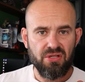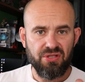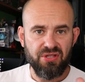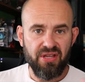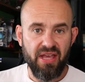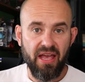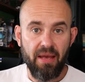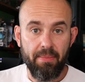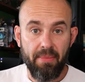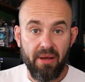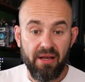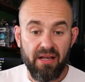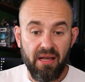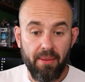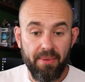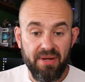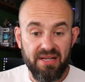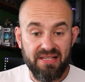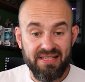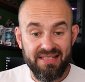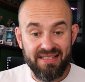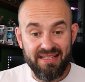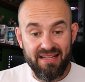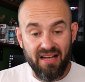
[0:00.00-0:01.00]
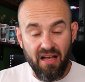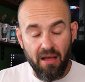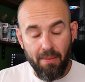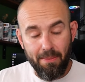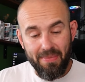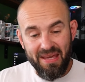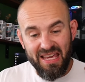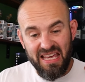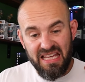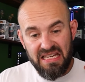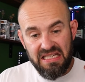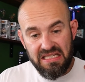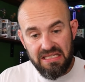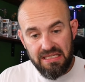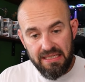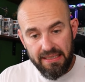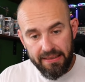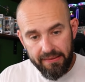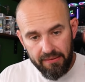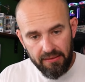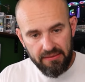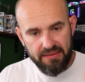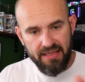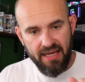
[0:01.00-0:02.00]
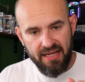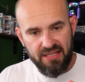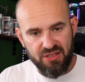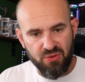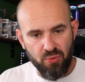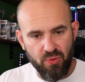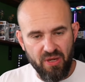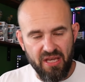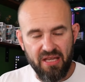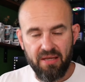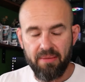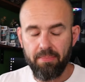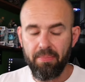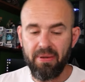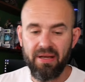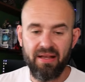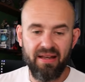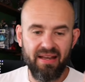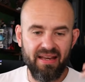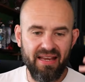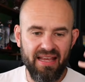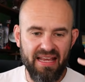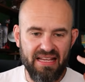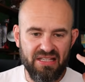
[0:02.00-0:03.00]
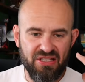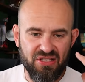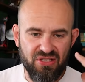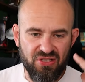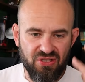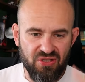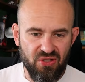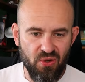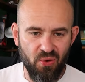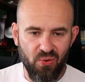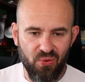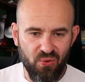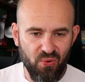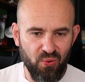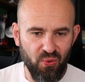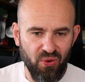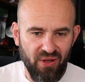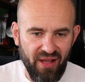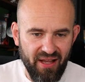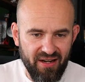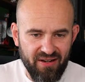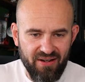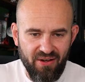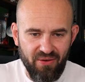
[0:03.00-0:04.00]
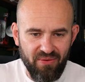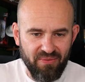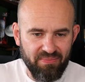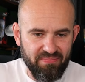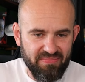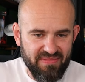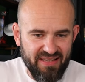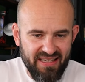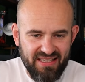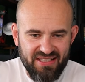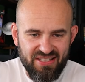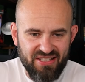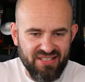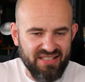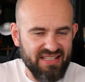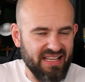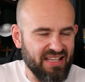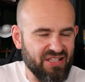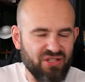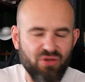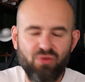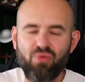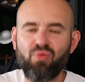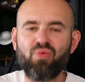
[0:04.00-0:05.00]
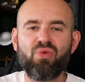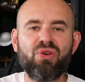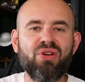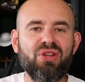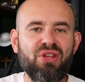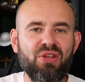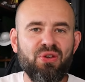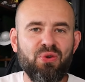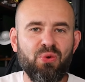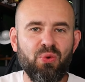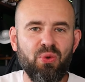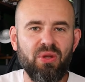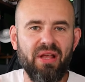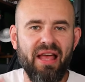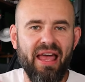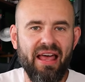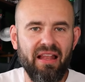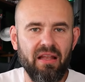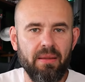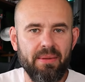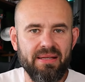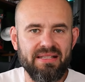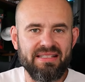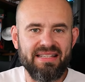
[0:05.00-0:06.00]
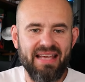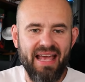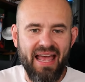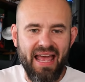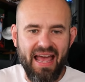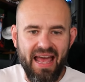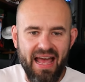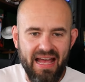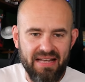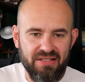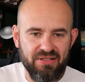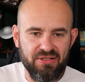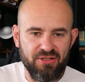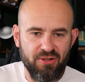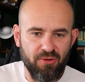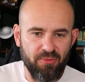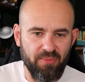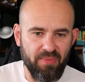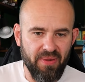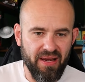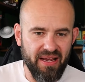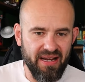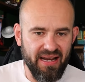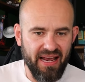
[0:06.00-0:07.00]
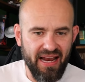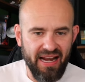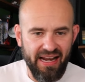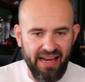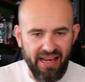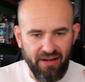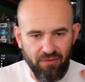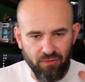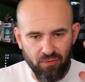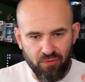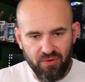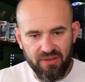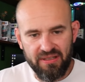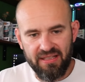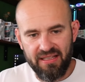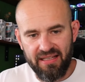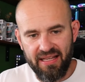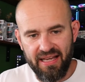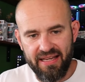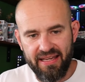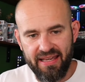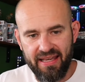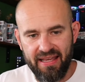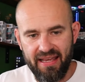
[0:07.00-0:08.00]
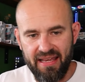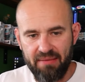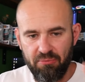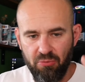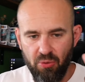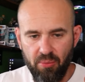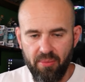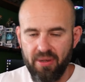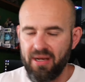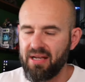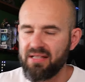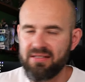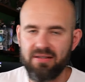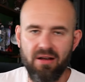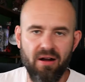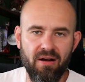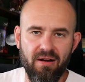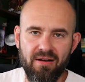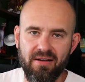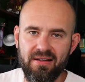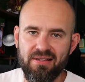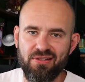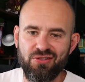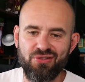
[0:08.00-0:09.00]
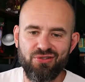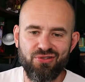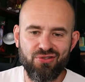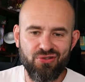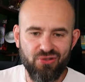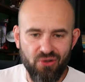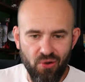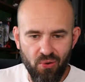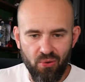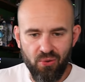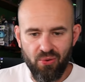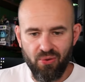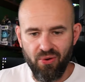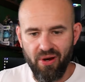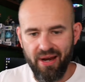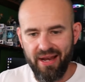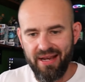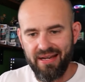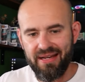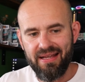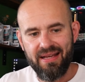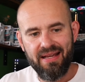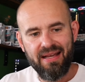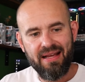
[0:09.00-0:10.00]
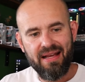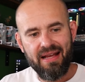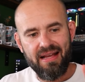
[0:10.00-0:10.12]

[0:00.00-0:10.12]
So yeah, my copy doesn't come until next week, but it's so cool. I don't know. It's just, it's a really cool element to add Superman, and I really like it, and Mahmud's art is so great.